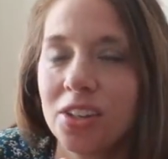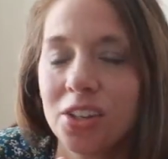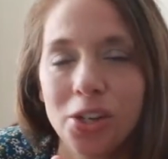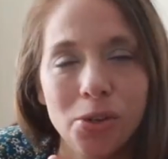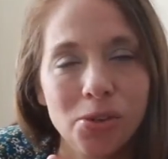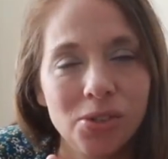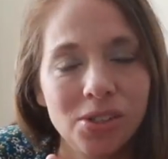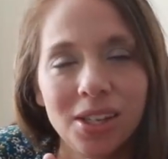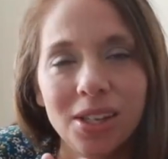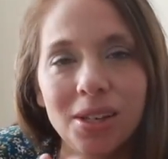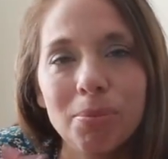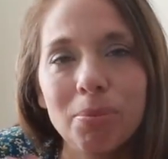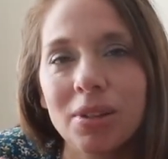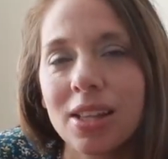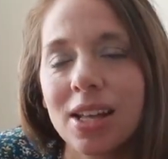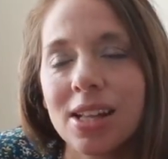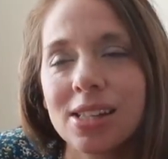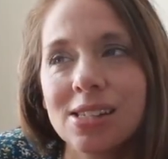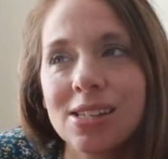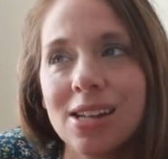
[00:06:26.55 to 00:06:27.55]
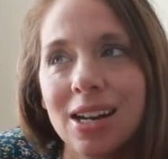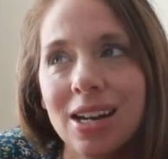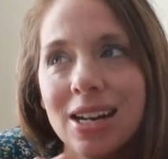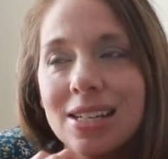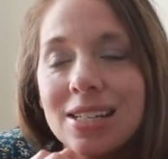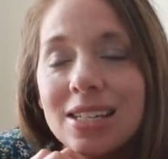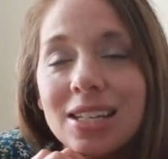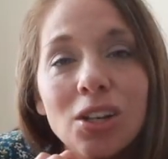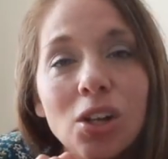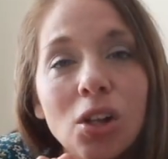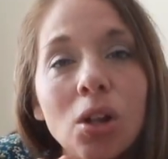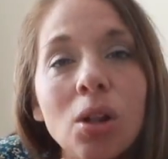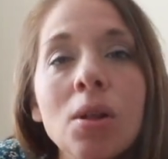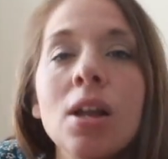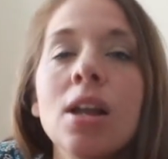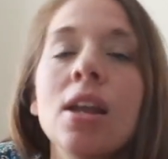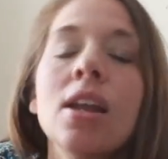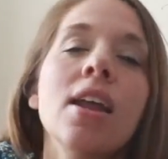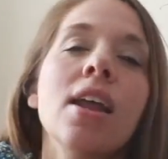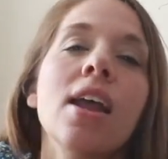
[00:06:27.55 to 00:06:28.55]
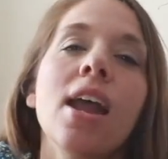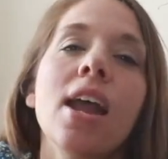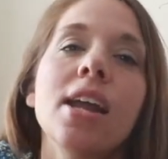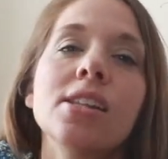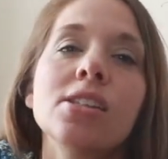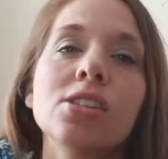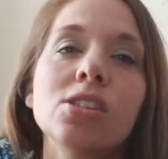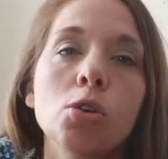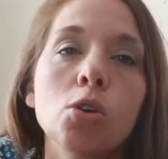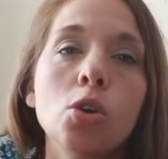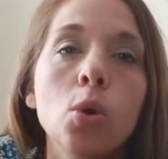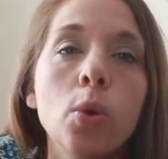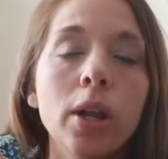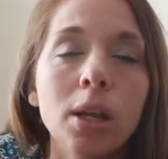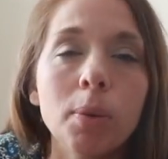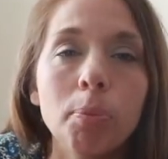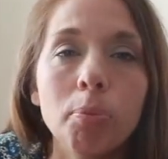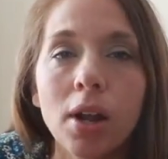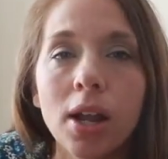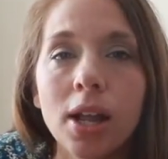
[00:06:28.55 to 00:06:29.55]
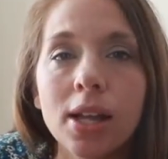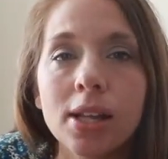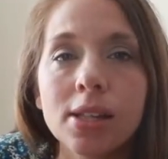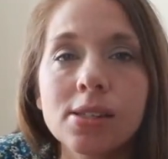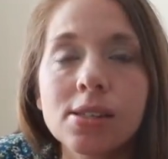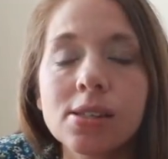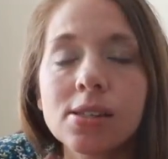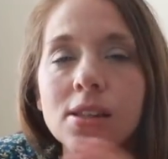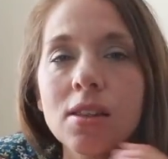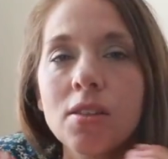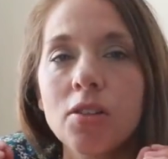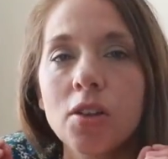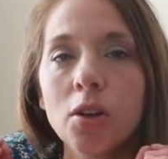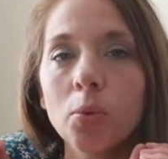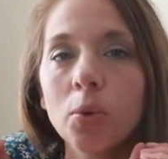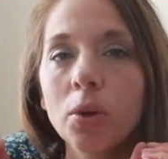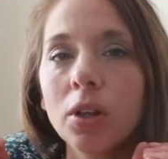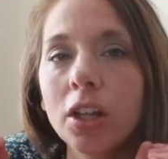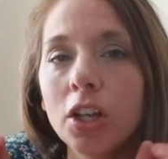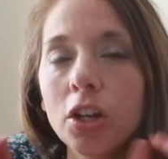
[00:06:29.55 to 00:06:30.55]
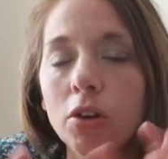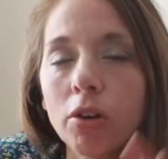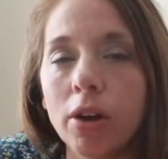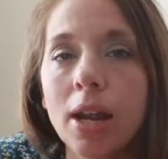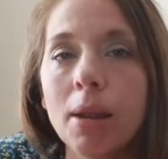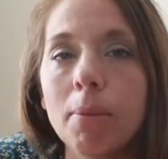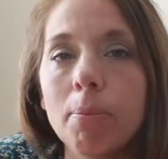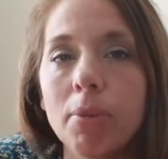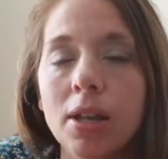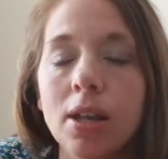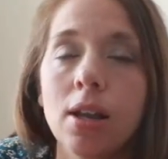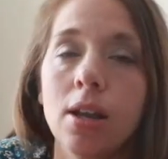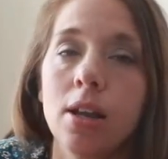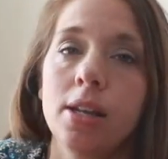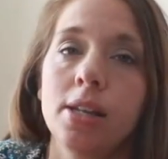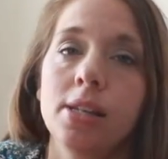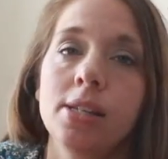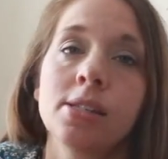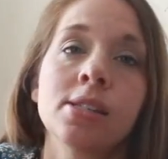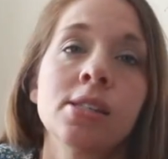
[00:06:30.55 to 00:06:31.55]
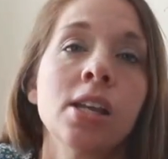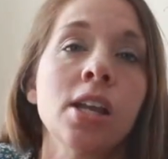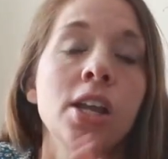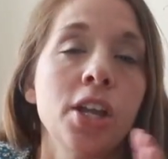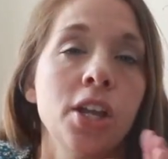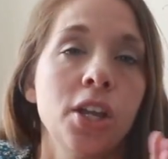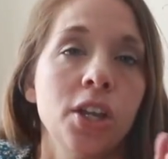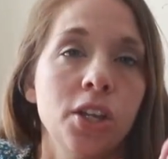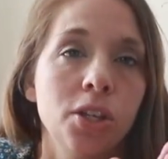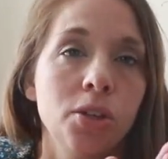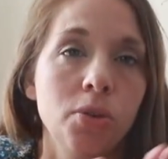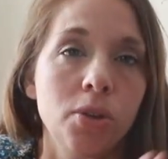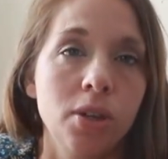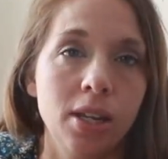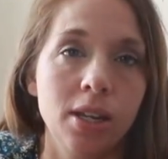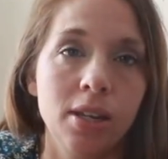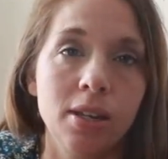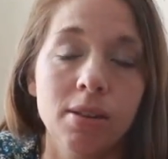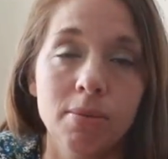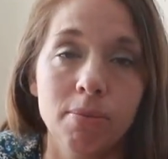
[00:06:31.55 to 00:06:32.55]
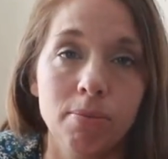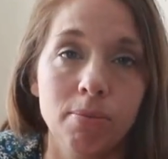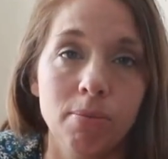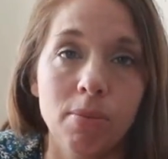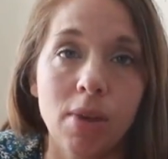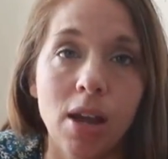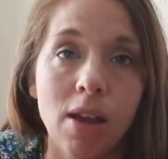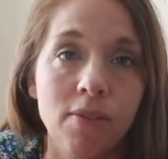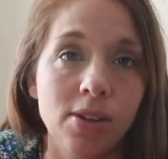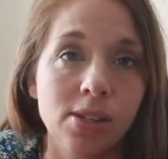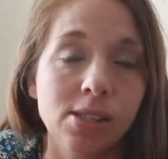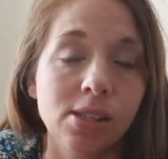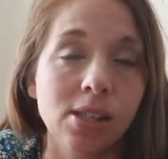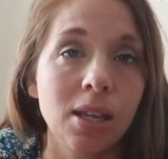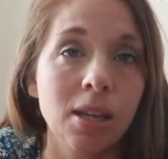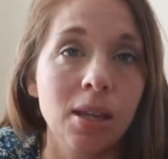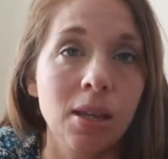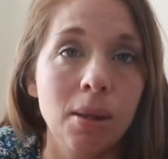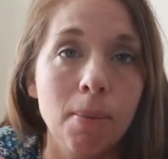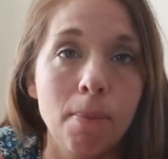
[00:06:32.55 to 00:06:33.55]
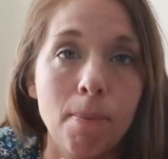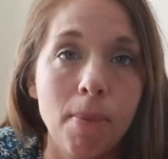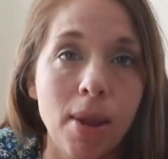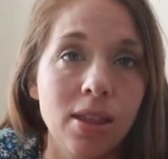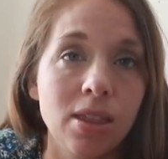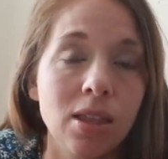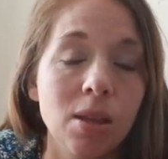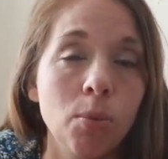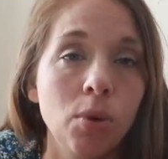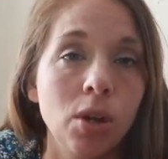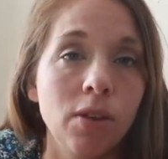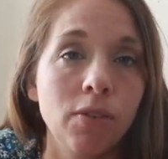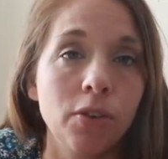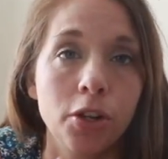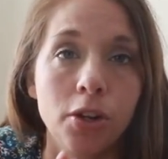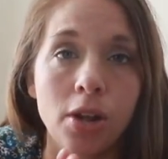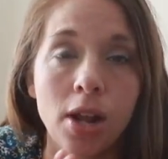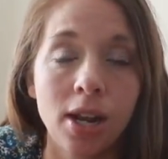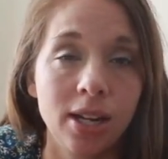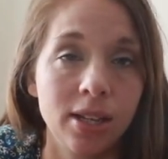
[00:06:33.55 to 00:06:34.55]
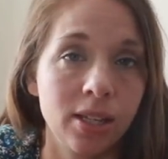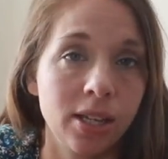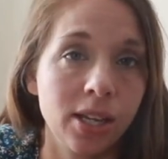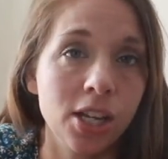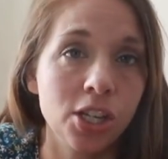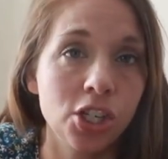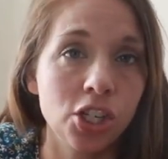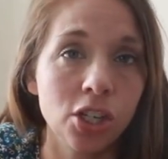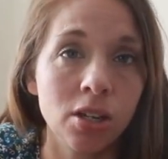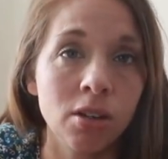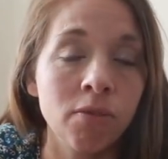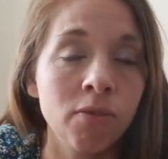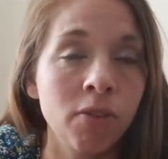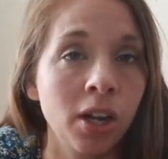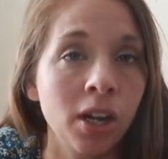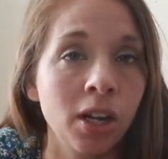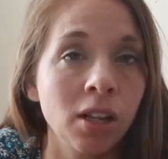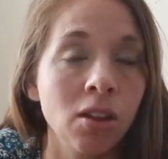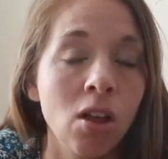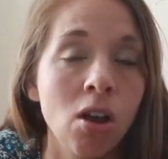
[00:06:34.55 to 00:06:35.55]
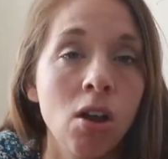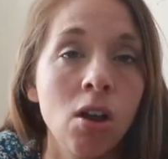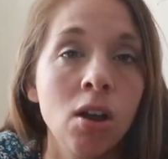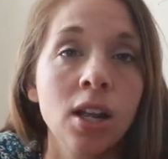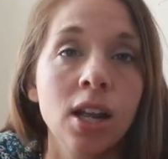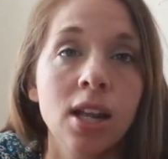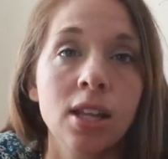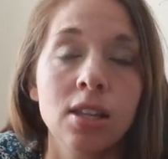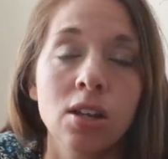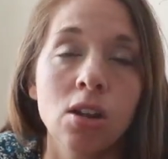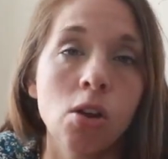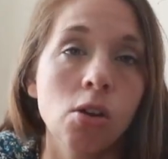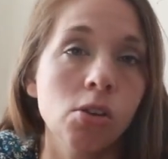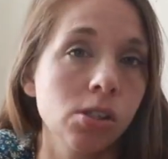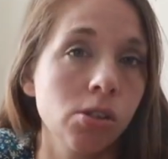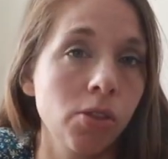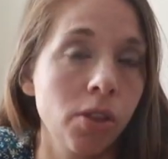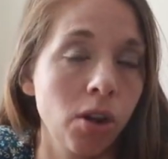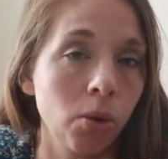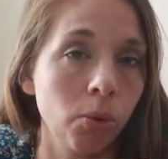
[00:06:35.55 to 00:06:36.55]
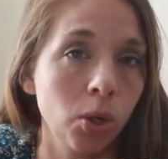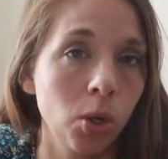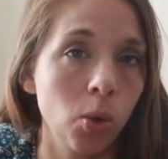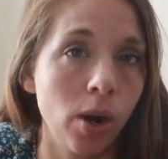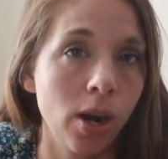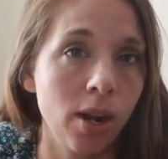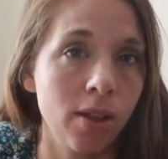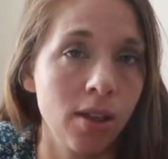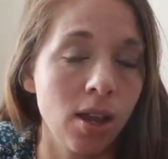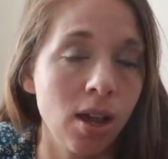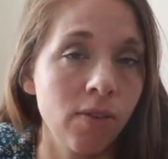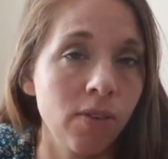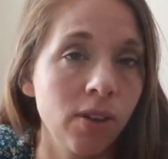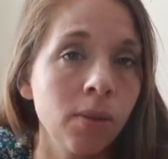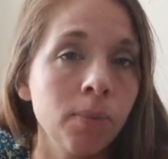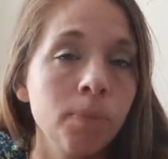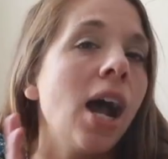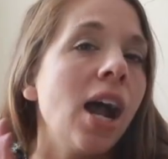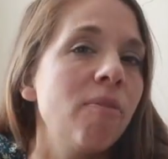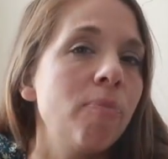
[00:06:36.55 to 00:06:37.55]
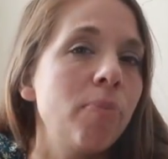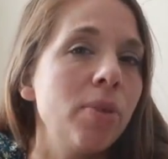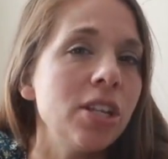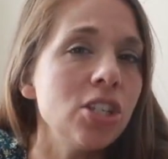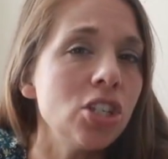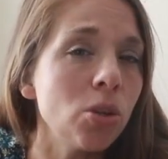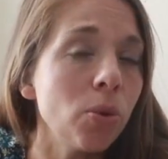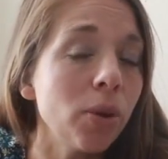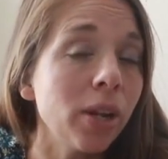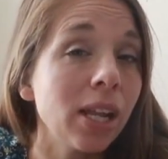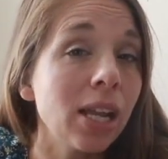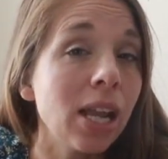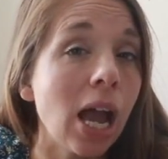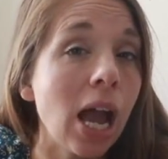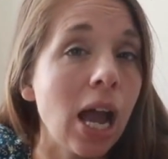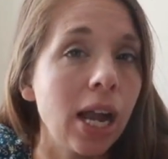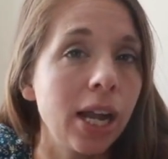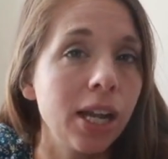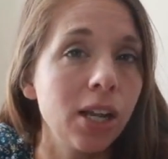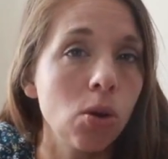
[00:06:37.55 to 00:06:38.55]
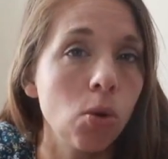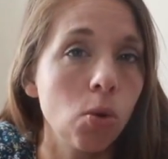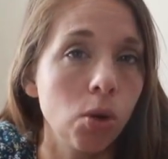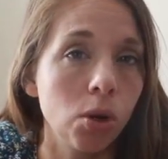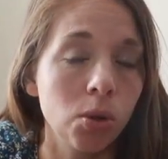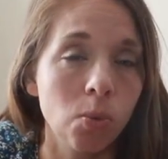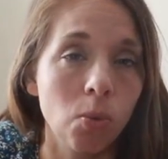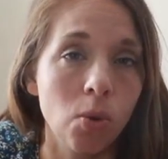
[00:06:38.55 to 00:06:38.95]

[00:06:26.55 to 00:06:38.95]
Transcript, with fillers: use it, but that's not ideal. And so quick breads, they're really great because you can obviously make them whenever you're not in the kitchen very long and then also they don't require the oven. I've been doing an einkorn